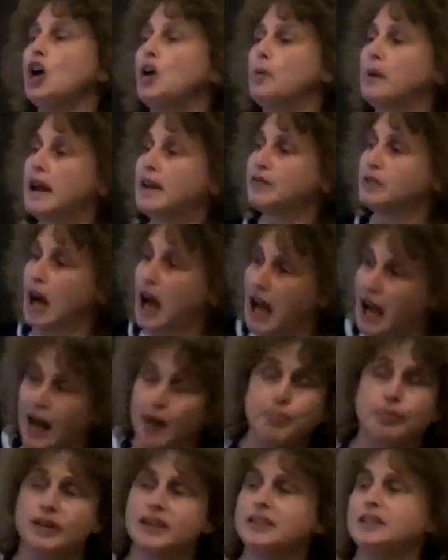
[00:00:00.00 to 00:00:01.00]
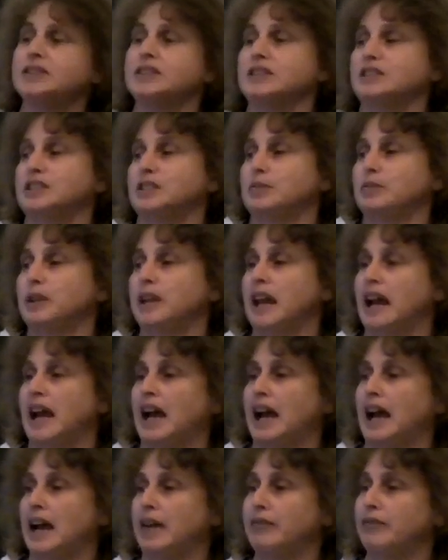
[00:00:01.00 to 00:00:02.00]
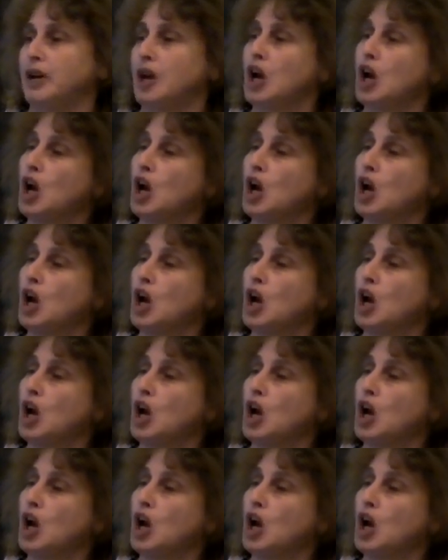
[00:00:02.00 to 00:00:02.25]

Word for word: We have to operate the system we have.